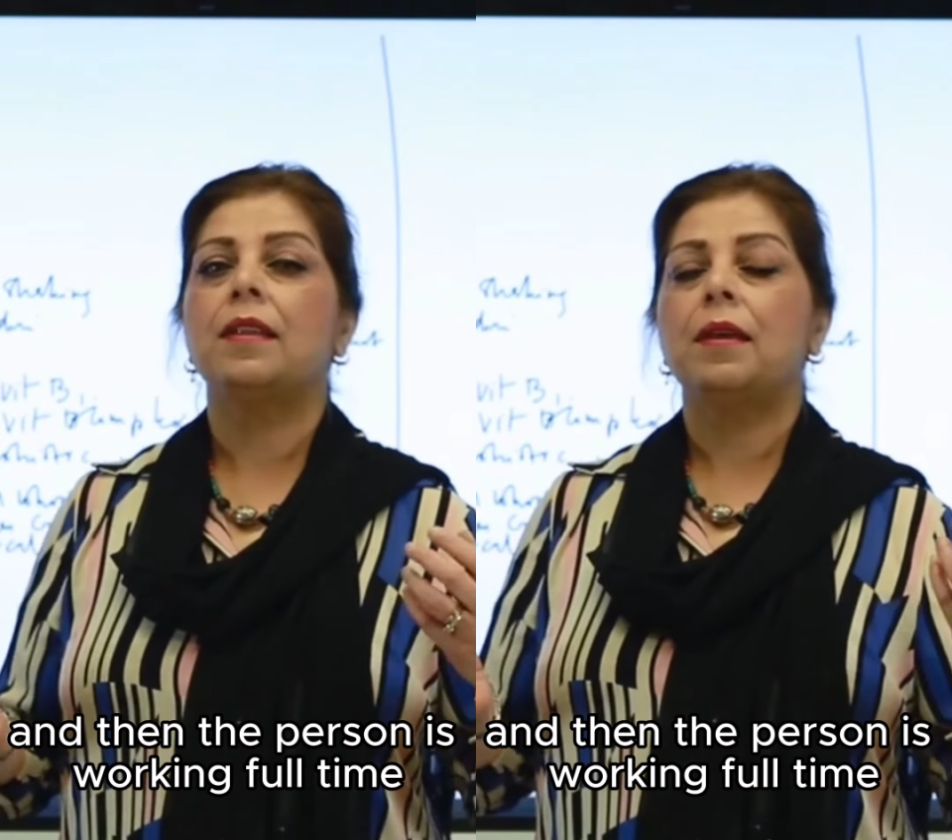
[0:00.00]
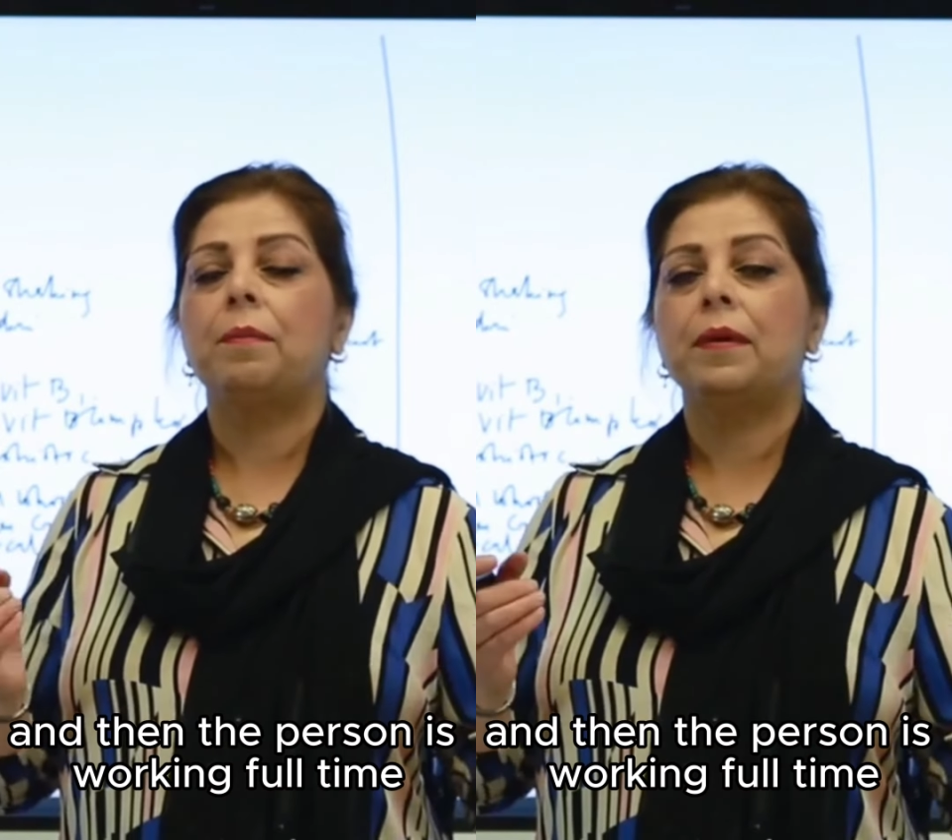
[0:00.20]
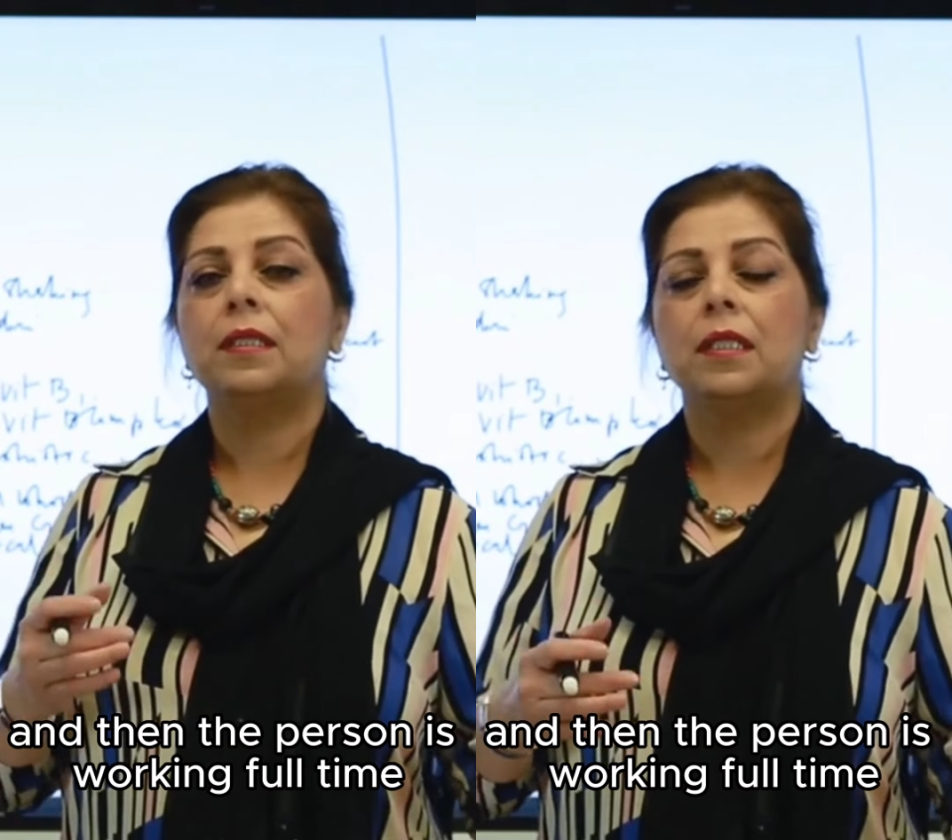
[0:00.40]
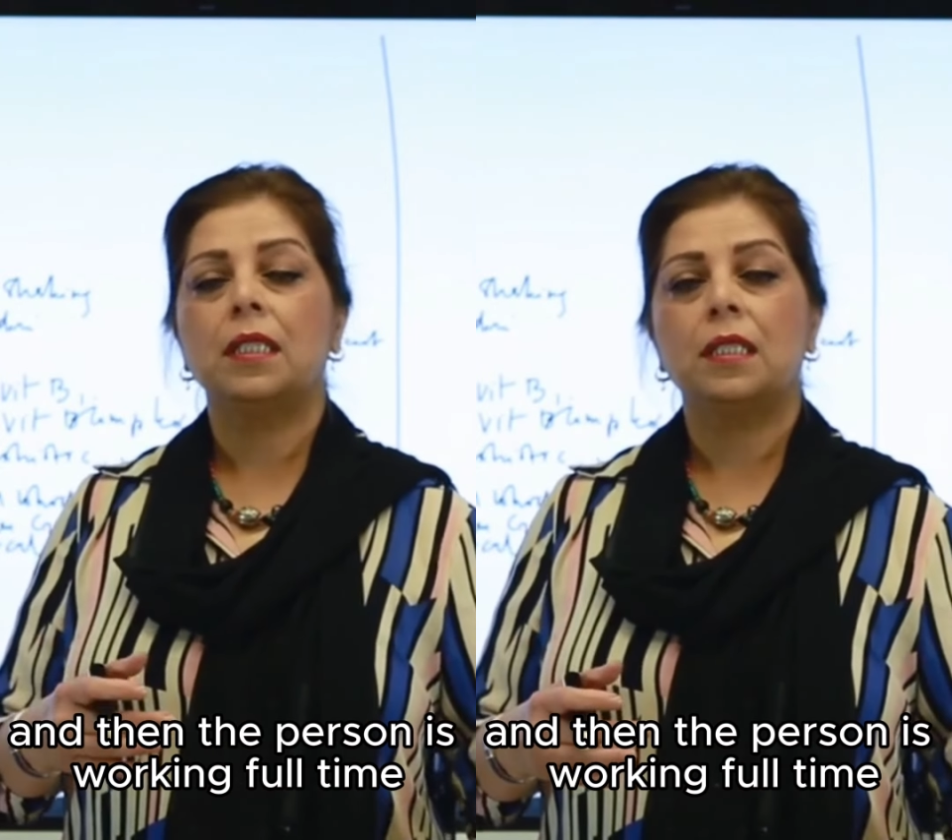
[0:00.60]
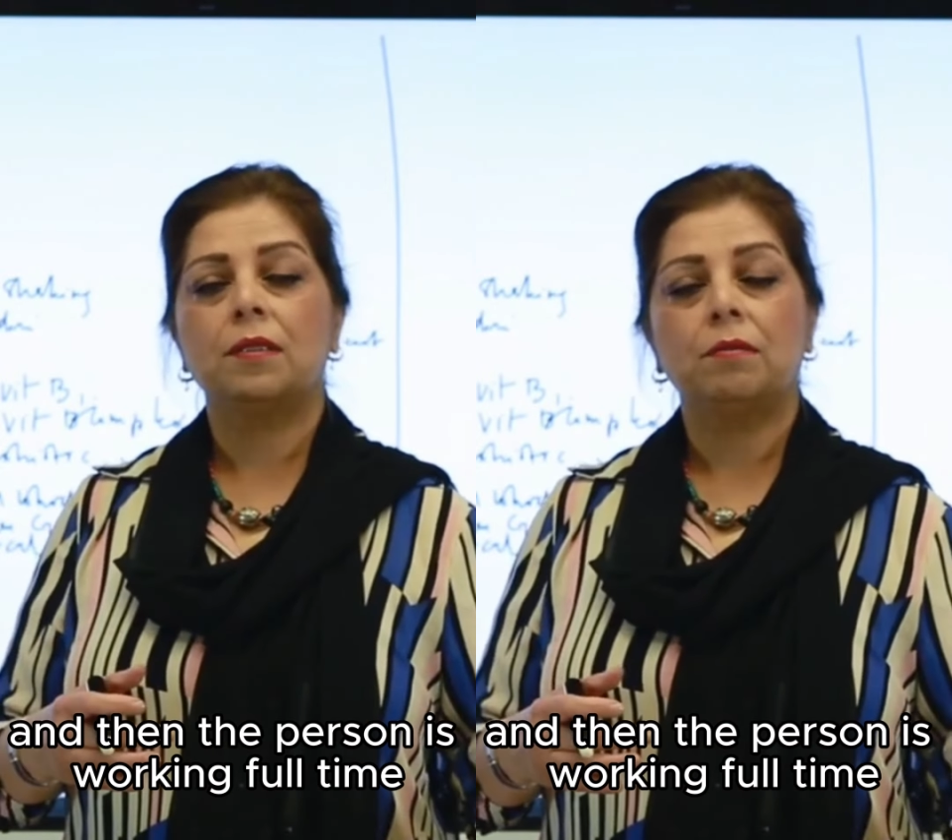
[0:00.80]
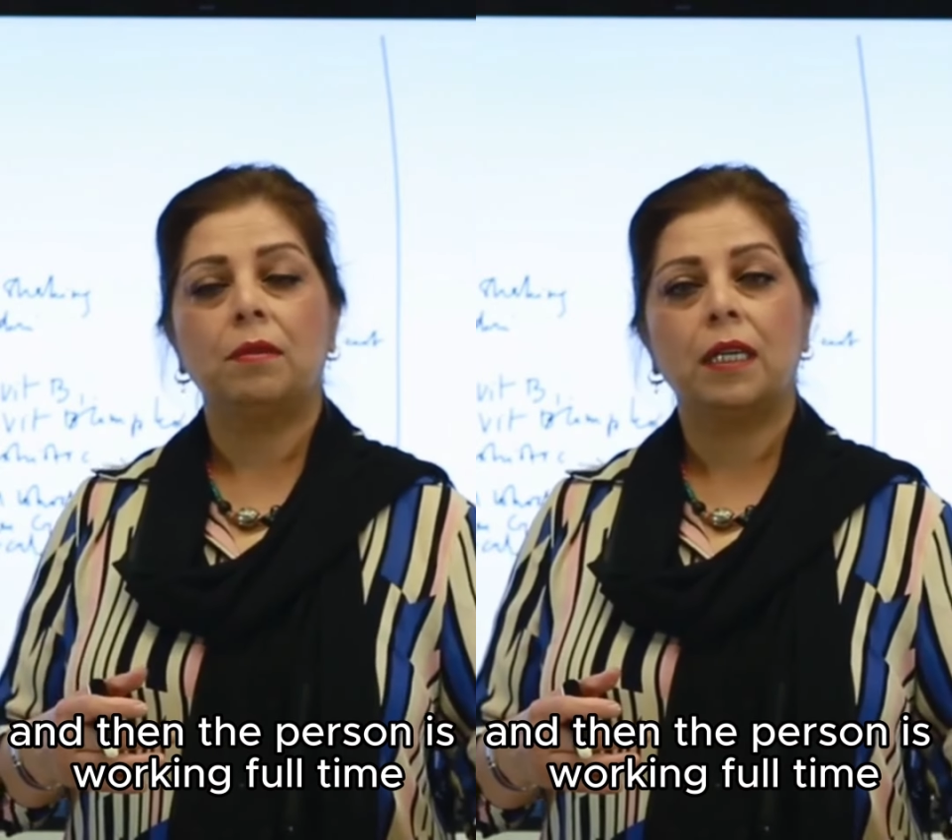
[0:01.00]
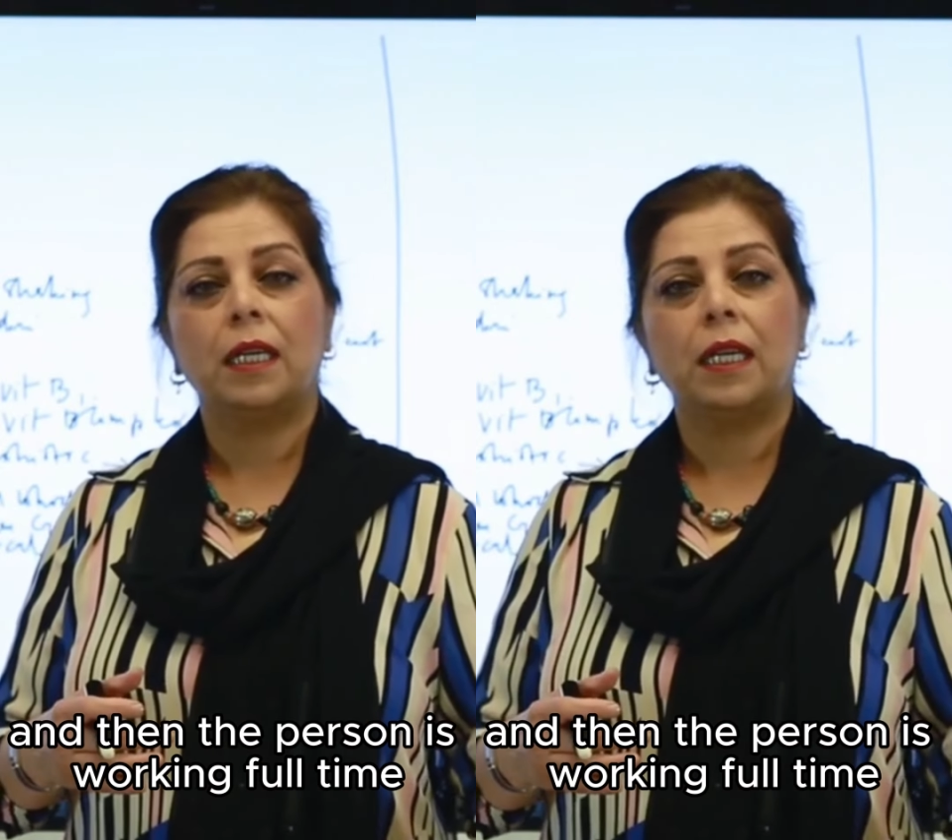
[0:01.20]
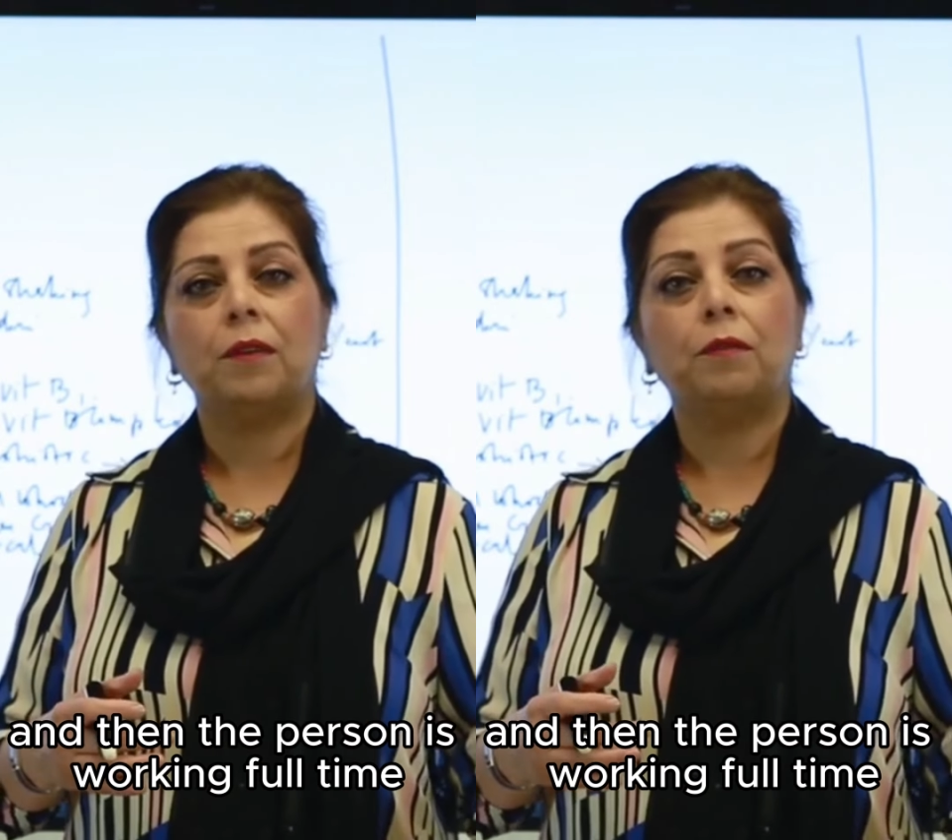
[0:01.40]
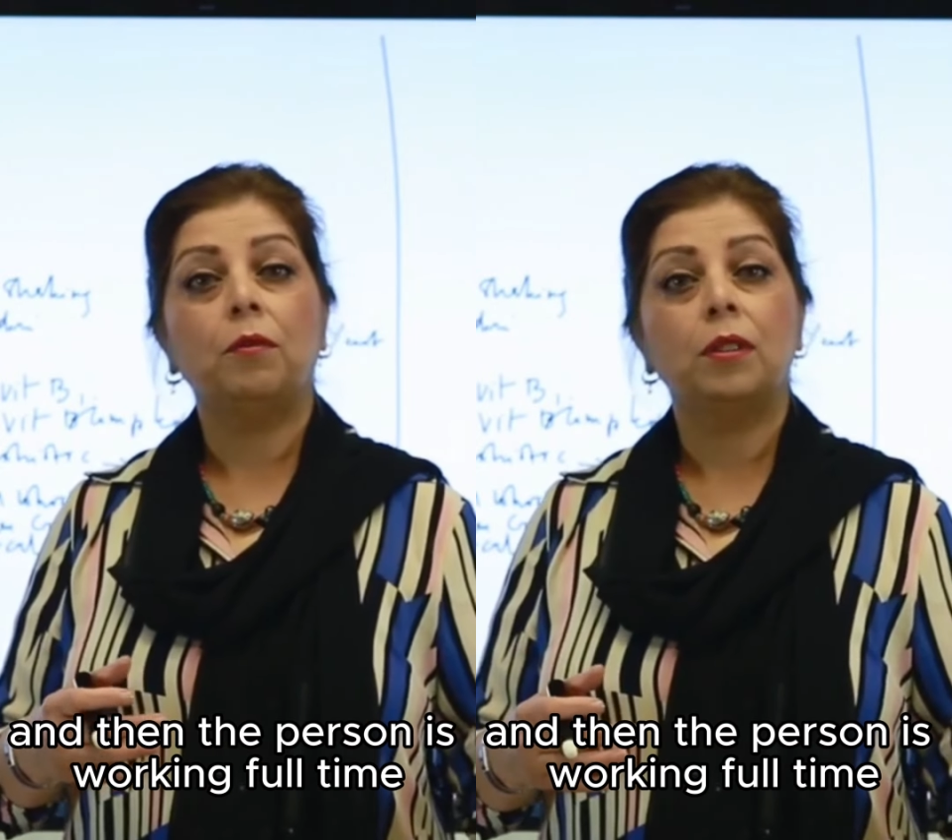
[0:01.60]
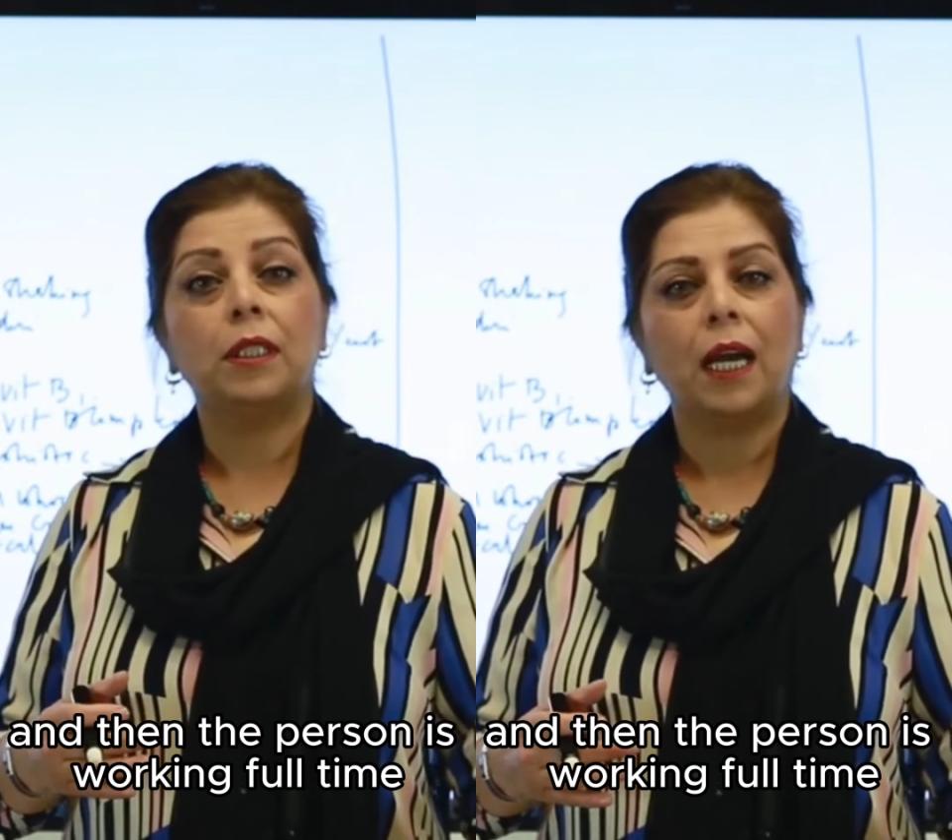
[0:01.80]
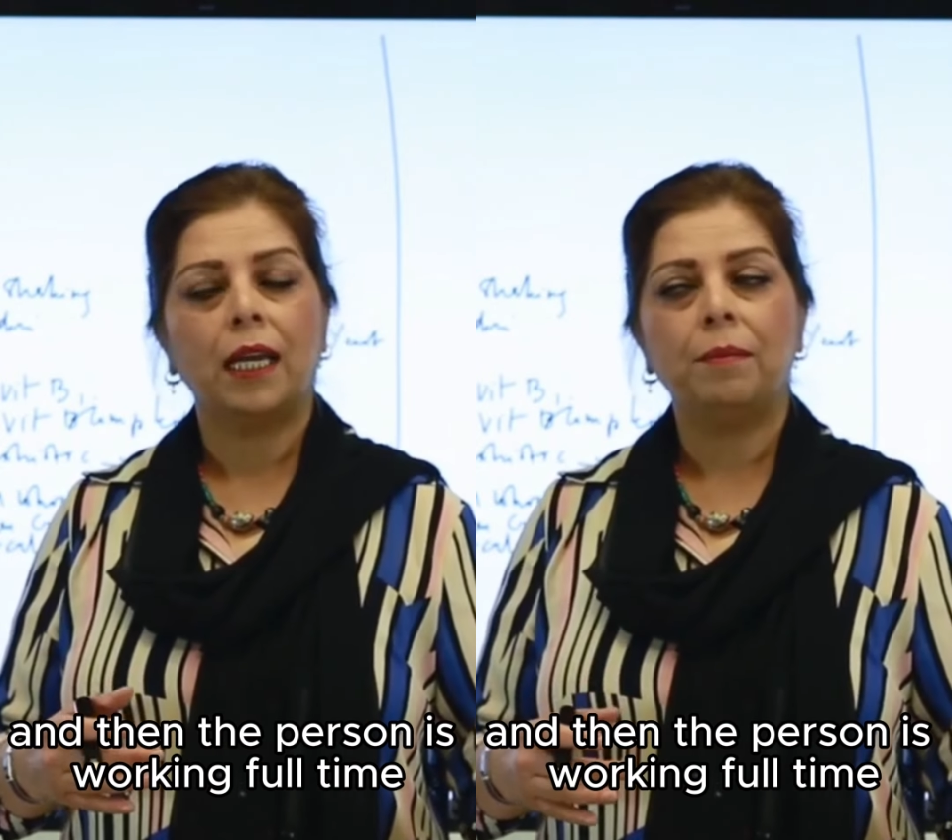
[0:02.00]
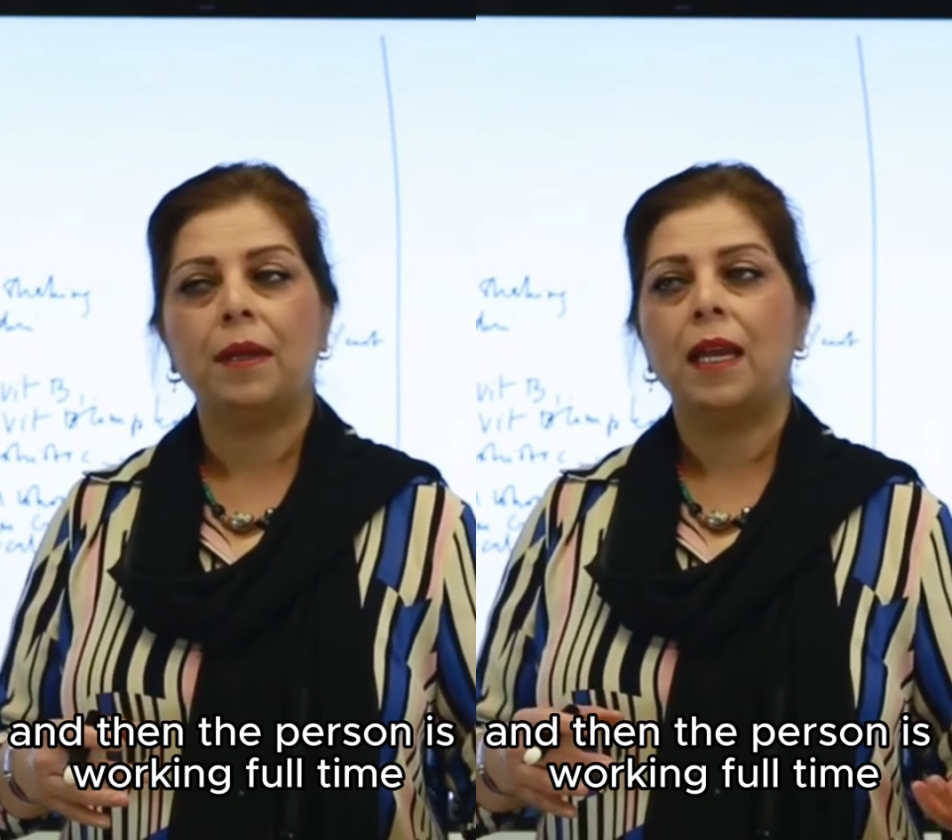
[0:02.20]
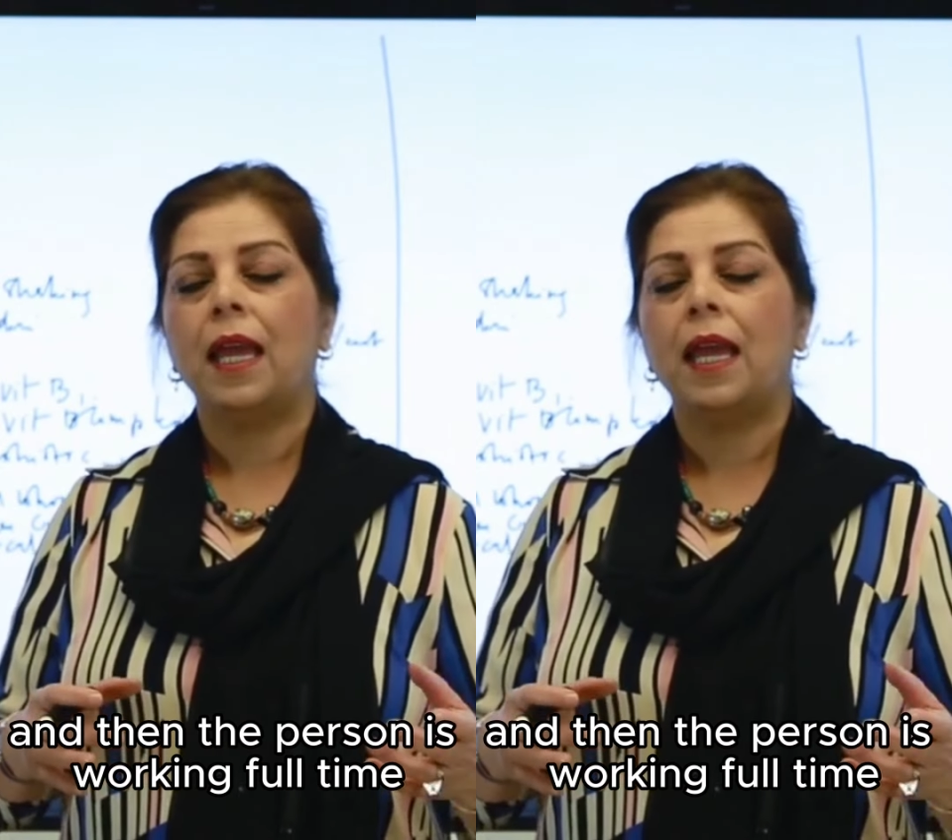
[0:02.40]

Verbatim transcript: the person is working full time